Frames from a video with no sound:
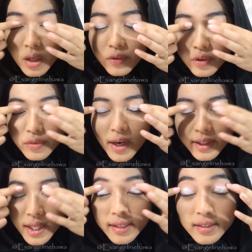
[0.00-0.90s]
If you
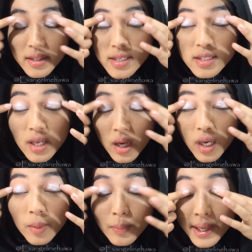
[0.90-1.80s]
find that this
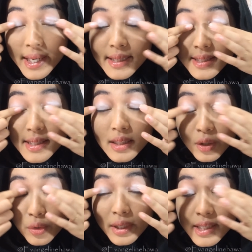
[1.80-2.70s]
base
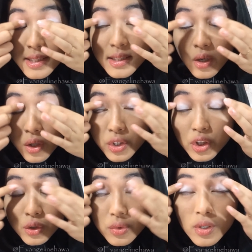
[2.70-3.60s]
crease on
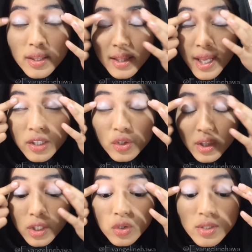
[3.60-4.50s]
you, then
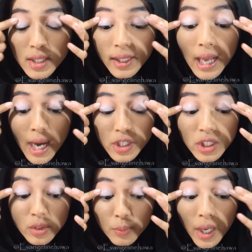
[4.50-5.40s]
you can use an
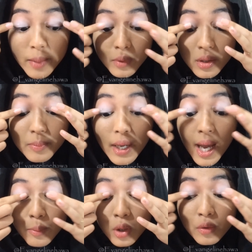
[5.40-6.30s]
eyeshadow primer,
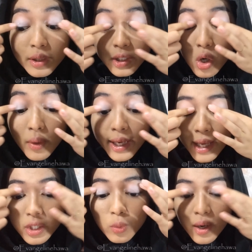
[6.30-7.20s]
but I'm not really going
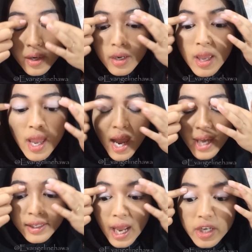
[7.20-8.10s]
anywhere,
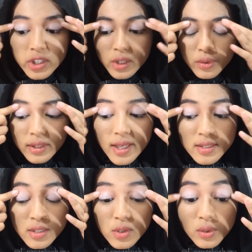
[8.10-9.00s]
and eyeshadow
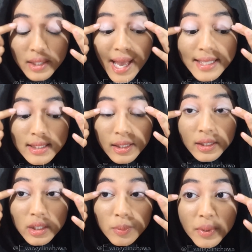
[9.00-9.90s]
tends to last a
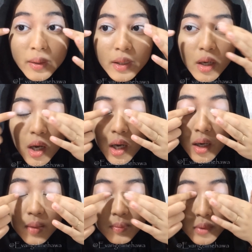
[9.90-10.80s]
little bit
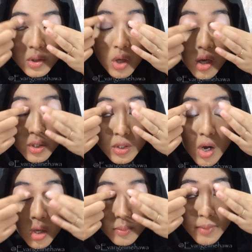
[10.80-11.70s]

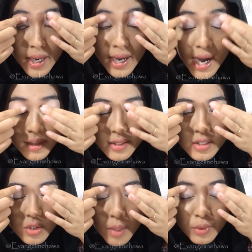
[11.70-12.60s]
longer on my
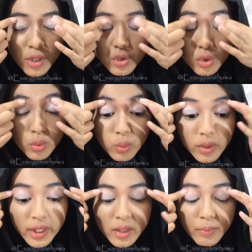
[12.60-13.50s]
eyelid, so I'm not too
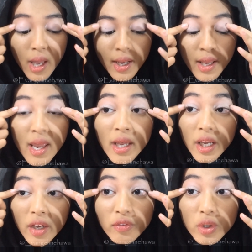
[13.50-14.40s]
worried. But
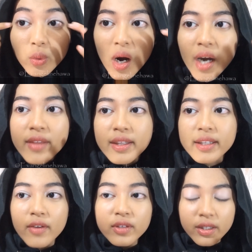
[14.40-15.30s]
if you are,
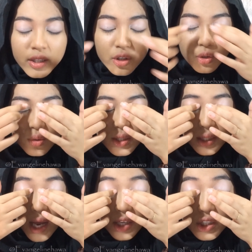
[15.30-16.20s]
then definitely use
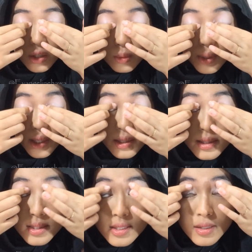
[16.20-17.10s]
an eyeshadow
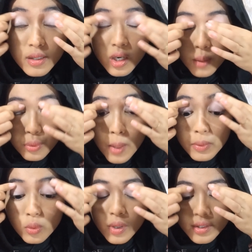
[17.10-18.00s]
base, a
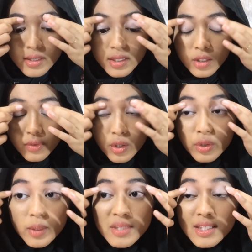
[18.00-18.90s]
proper one, instead of a
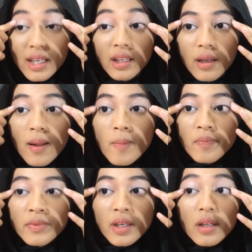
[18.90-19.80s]
cream stick
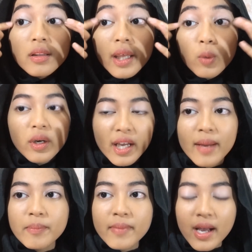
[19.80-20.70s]
like what
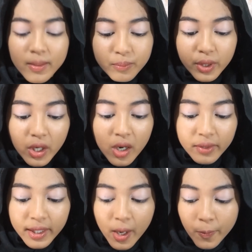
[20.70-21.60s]
I'm putting
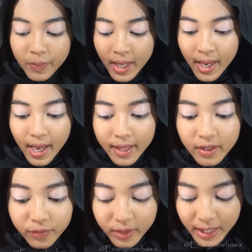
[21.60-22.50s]
on right now.
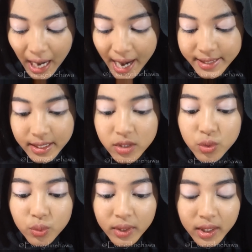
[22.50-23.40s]
And then for the eyes,
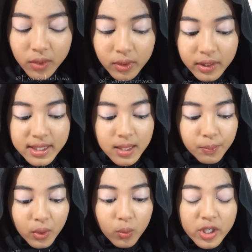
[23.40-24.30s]
it's really
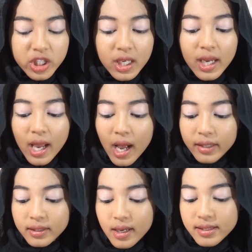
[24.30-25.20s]
simple. What she
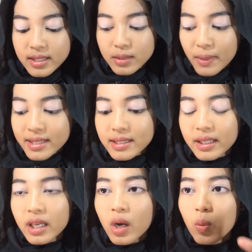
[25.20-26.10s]
does is
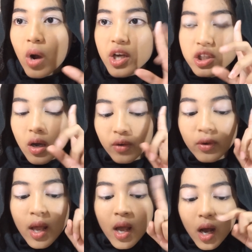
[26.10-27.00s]
basically a wash of